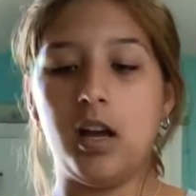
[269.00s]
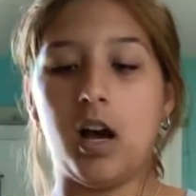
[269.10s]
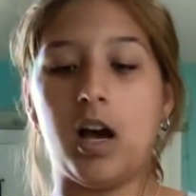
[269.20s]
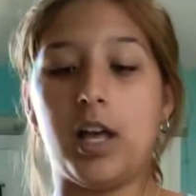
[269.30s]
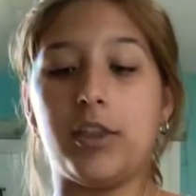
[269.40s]

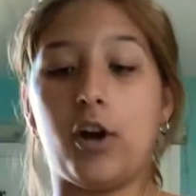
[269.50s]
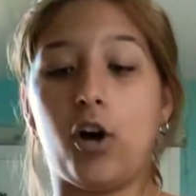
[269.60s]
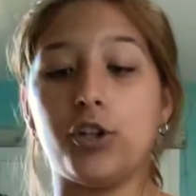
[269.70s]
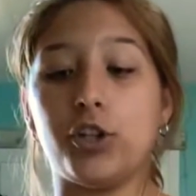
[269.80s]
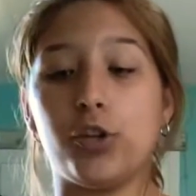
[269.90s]

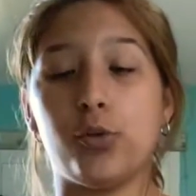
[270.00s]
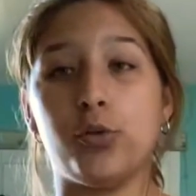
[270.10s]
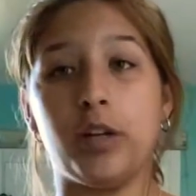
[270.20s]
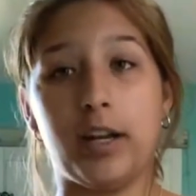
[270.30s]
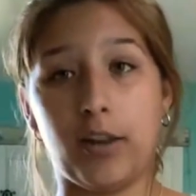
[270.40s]

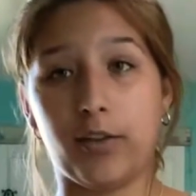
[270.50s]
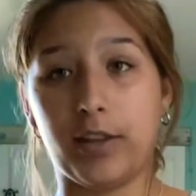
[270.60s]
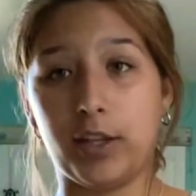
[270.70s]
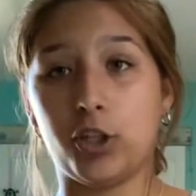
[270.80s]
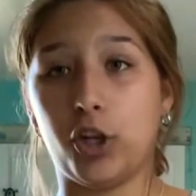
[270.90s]
Another
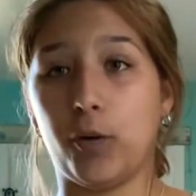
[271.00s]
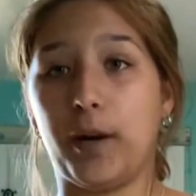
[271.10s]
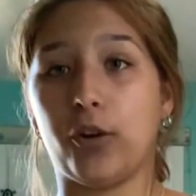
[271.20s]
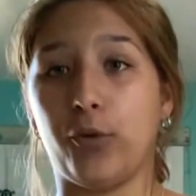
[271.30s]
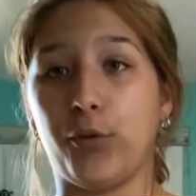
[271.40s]
thing to know
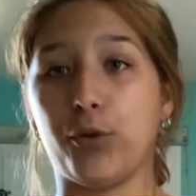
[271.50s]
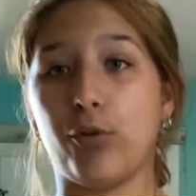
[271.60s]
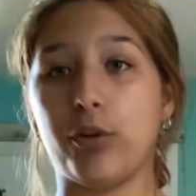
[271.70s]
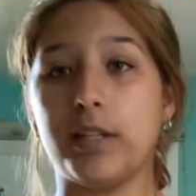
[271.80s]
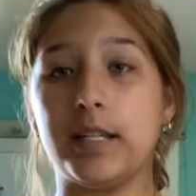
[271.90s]
about gopher
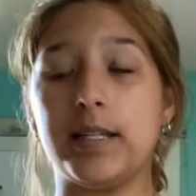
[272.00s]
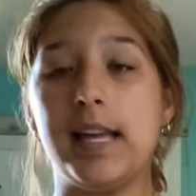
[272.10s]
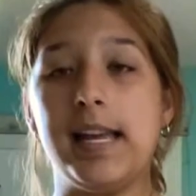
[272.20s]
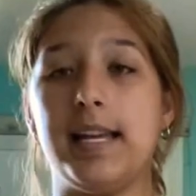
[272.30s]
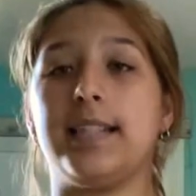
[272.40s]
tortoises
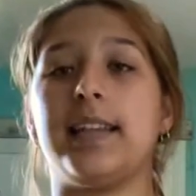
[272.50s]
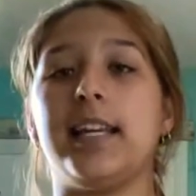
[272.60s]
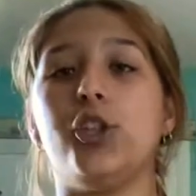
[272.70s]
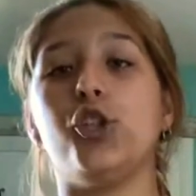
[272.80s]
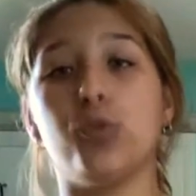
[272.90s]
is that they
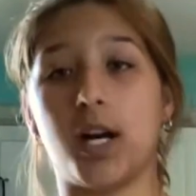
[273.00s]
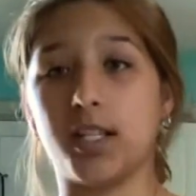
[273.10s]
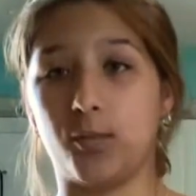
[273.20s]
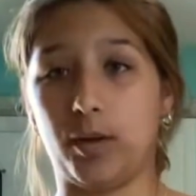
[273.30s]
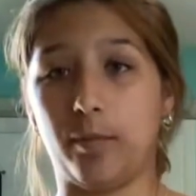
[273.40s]
do not
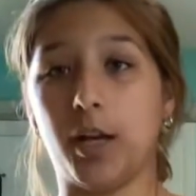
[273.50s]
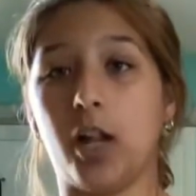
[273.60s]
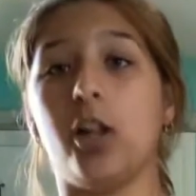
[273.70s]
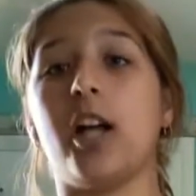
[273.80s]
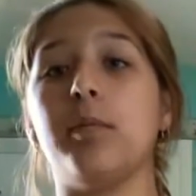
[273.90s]
swim. A
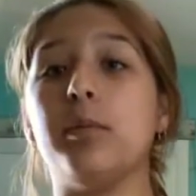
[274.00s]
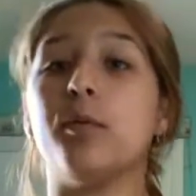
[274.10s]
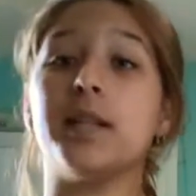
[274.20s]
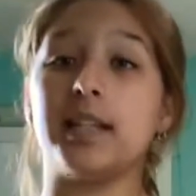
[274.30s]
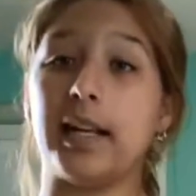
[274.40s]
lot of people
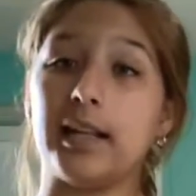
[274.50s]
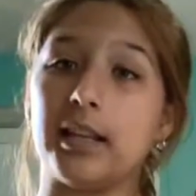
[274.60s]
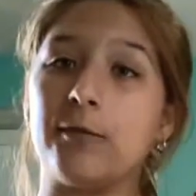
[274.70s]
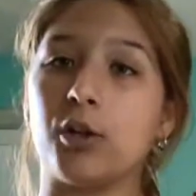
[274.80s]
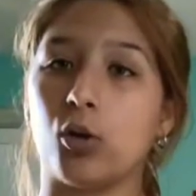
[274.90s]
mistaken
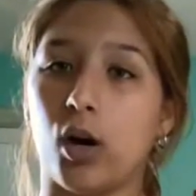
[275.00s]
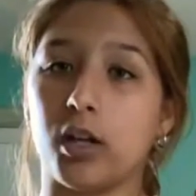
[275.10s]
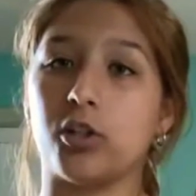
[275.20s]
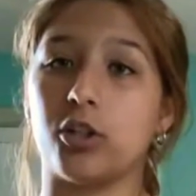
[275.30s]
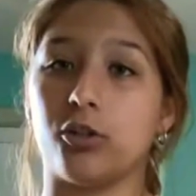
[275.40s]
them for
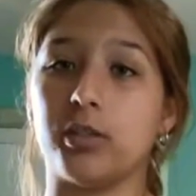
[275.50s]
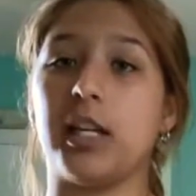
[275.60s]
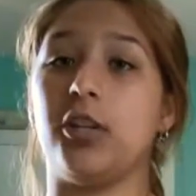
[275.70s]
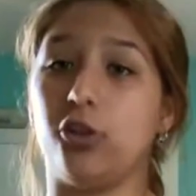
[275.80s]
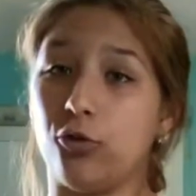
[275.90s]
aquatic turtles
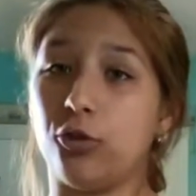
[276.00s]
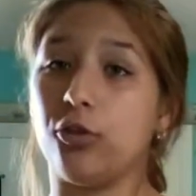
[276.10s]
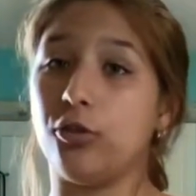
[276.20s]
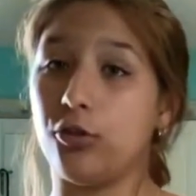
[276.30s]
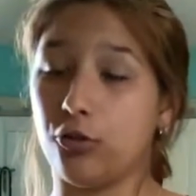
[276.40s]
and do
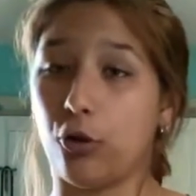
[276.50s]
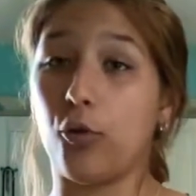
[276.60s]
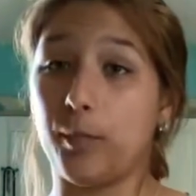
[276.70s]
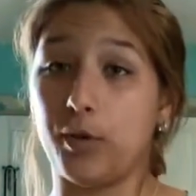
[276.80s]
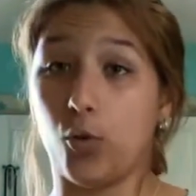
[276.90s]
throw
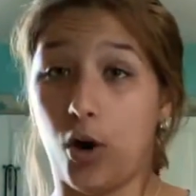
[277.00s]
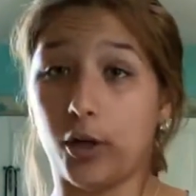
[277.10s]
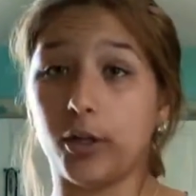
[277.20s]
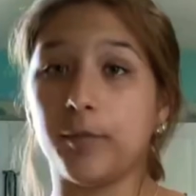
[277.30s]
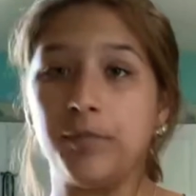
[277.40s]
them in the
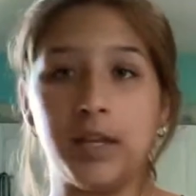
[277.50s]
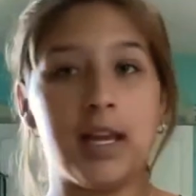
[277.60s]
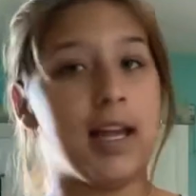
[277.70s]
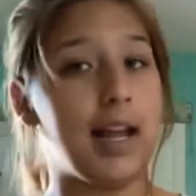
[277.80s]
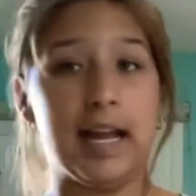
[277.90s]
water,
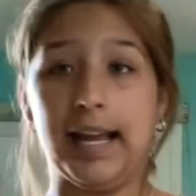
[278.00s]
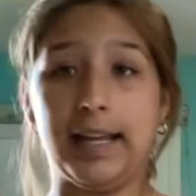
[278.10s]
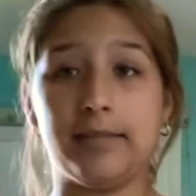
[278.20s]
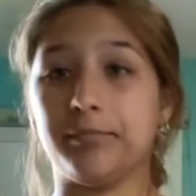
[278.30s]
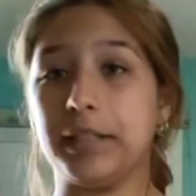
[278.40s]

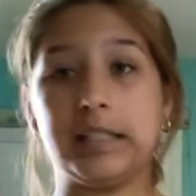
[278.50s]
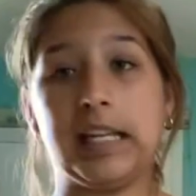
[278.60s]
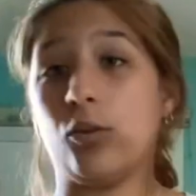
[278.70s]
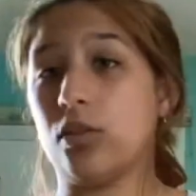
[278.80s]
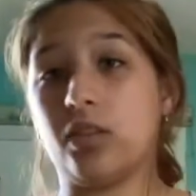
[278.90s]
and they
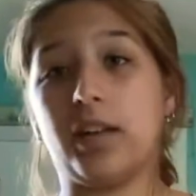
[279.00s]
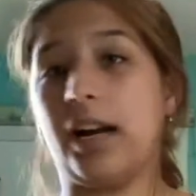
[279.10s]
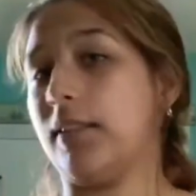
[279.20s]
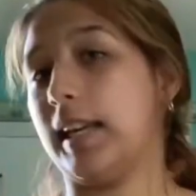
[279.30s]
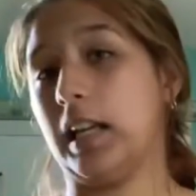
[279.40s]
don't
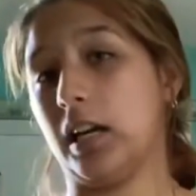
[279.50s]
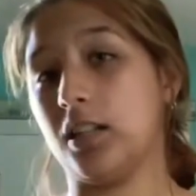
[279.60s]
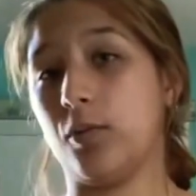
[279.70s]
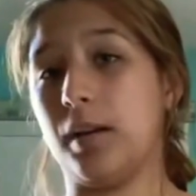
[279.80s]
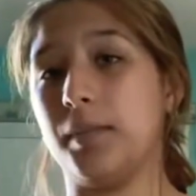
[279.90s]
survive. They cannot
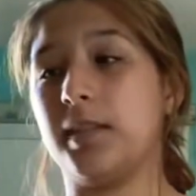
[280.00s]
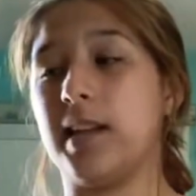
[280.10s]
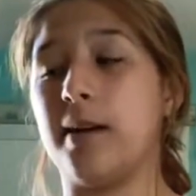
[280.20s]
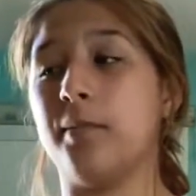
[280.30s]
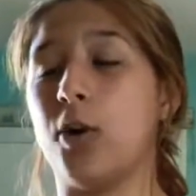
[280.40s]
swim.
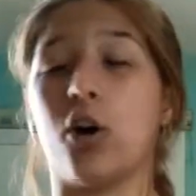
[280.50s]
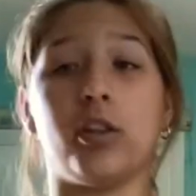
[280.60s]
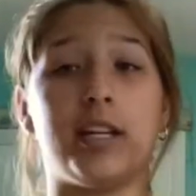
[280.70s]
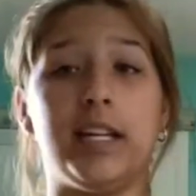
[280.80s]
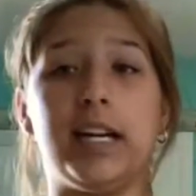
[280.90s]
Some are
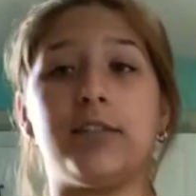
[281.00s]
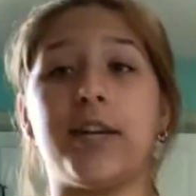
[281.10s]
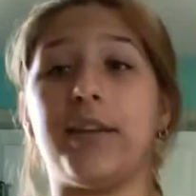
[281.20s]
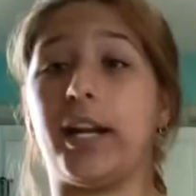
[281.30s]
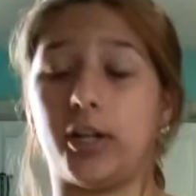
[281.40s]
lucky enough to
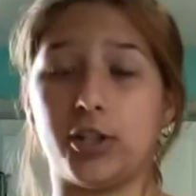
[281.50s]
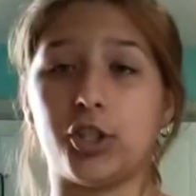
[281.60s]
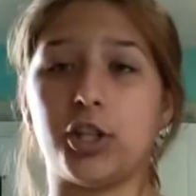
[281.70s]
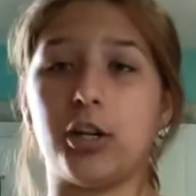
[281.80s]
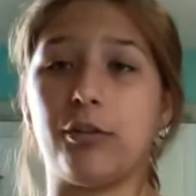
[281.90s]
have air in their
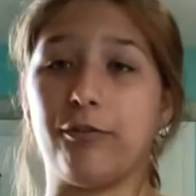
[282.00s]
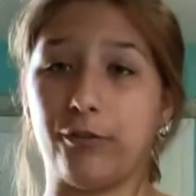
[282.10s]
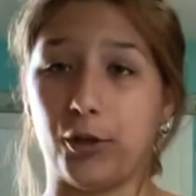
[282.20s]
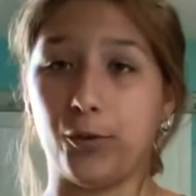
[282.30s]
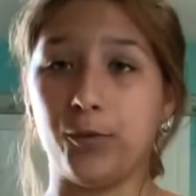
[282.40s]
shell and
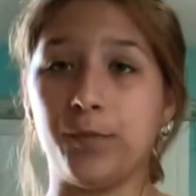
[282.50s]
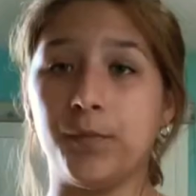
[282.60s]
float,